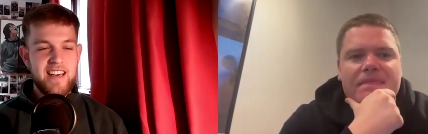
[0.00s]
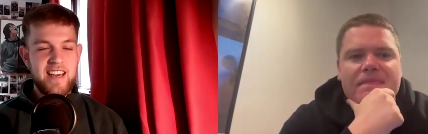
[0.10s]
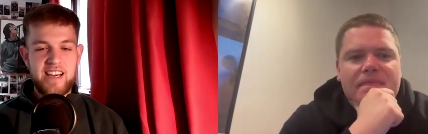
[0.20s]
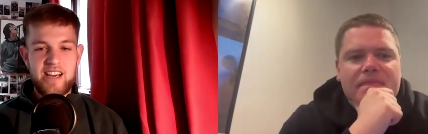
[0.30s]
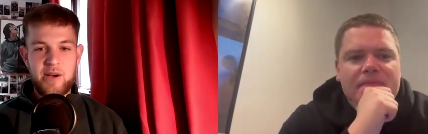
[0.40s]

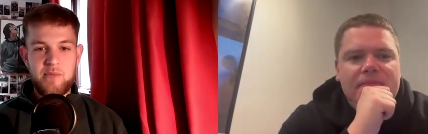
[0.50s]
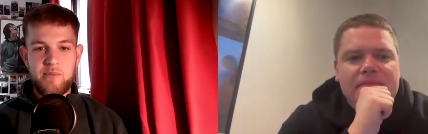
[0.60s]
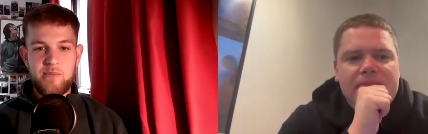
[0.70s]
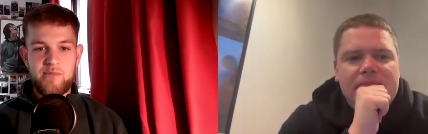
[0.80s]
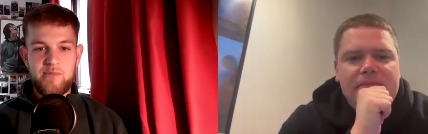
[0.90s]

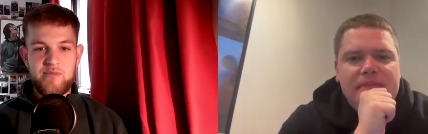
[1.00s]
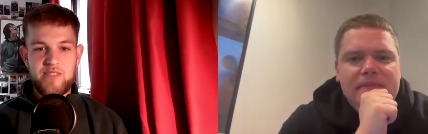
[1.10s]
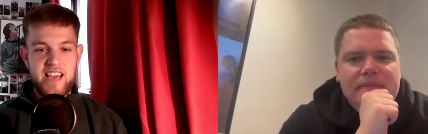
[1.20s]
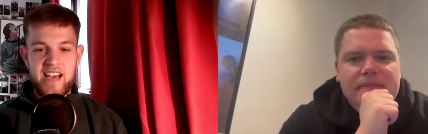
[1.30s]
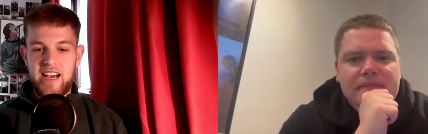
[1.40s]
Speaker 1: Um
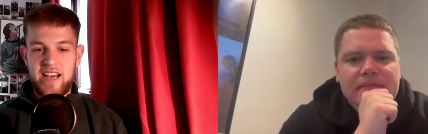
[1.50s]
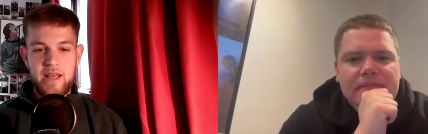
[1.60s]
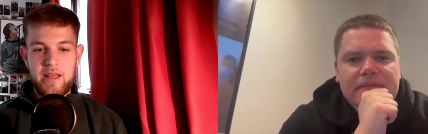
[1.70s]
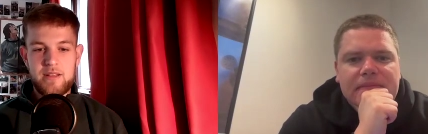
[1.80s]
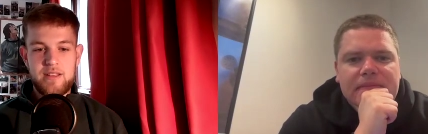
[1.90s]
yeah, I,
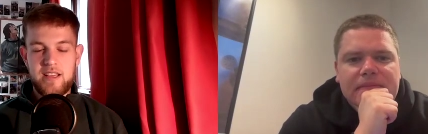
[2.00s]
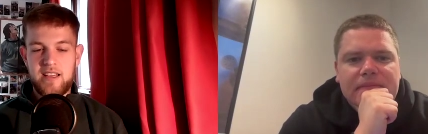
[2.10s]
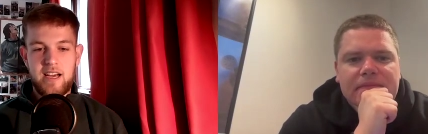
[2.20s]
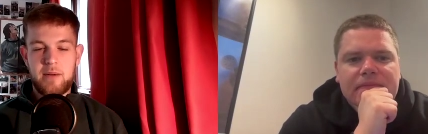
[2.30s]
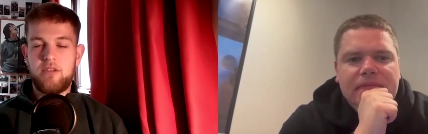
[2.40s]
it,
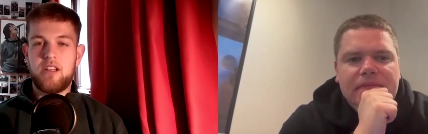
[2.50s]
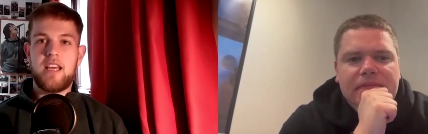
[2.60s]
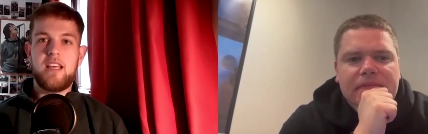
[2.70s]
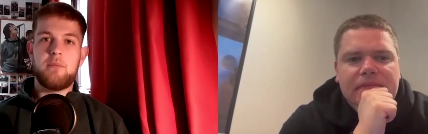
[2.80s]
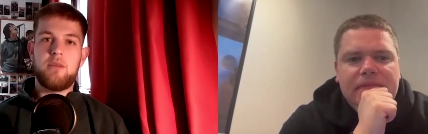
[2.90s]
I'm
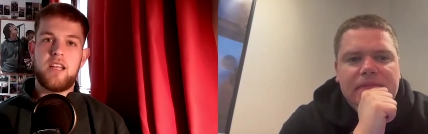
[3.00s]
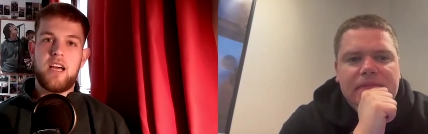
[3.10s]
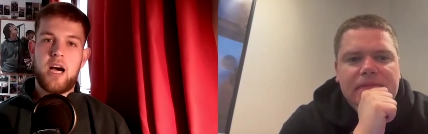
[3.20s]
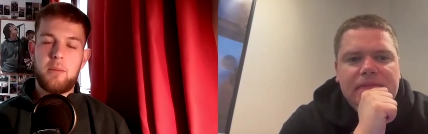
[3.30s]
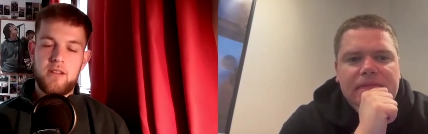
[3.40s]
really, I'm
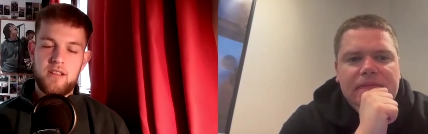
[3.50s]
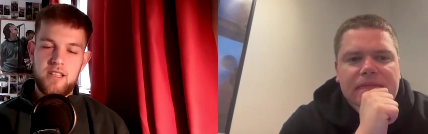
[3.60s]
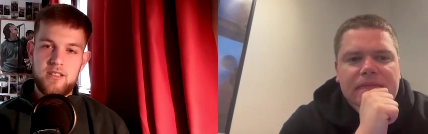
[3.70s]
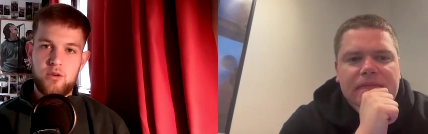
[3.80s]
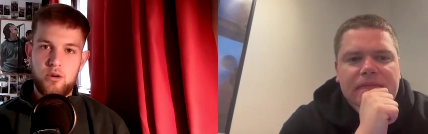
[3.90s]
really happy that
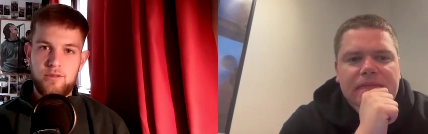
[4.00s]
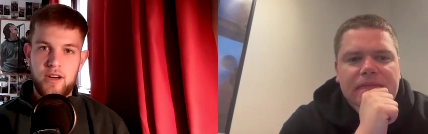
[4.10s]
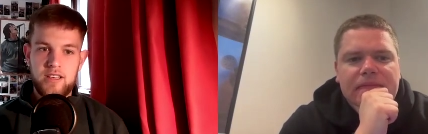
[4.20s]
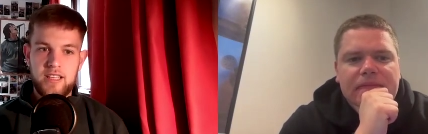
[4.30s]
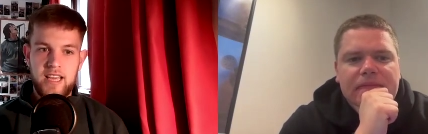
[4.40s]
these two are
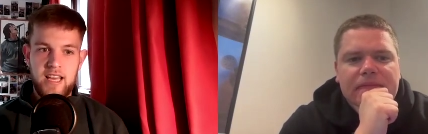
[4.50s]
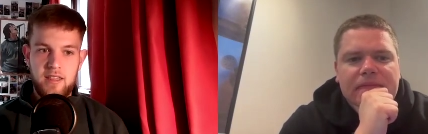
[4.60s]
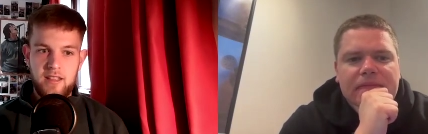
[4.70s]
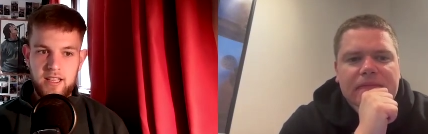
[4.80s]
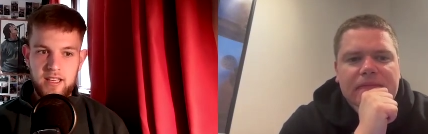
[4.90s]
fighting again.
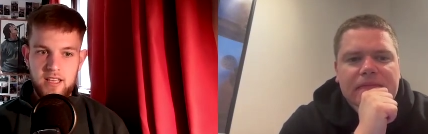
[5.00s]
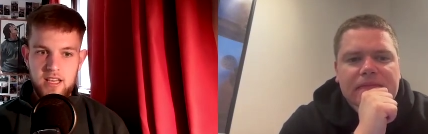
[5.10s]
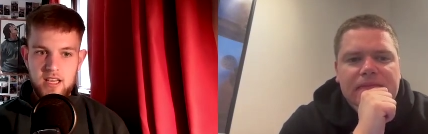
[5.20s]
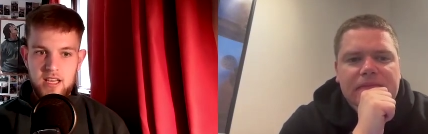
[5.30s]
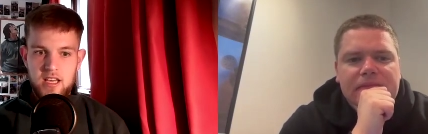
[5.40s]
I think
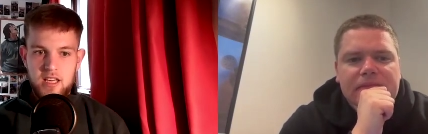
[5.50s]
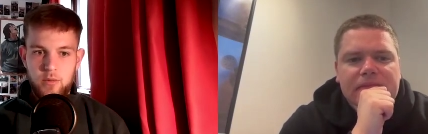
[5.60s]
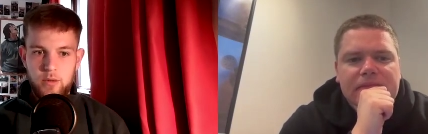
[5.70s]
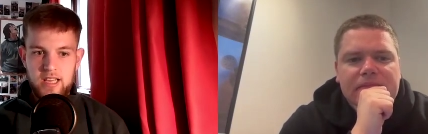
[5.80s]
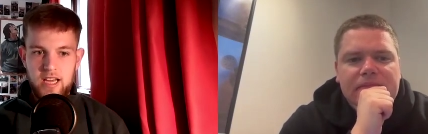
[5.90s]

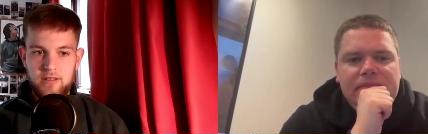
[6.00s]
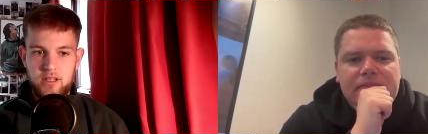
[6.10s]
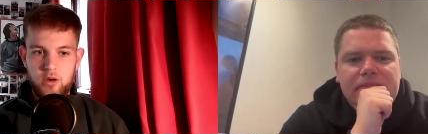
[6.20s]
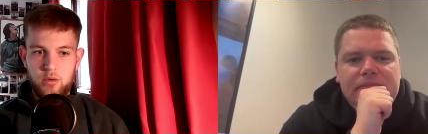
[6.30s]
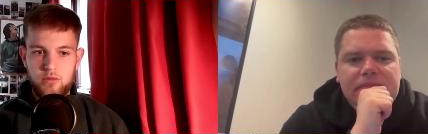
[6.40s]
we doubt,
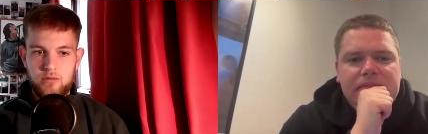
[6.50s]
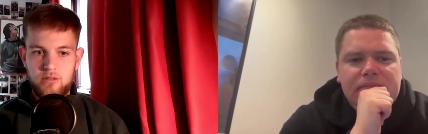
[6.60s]
you know,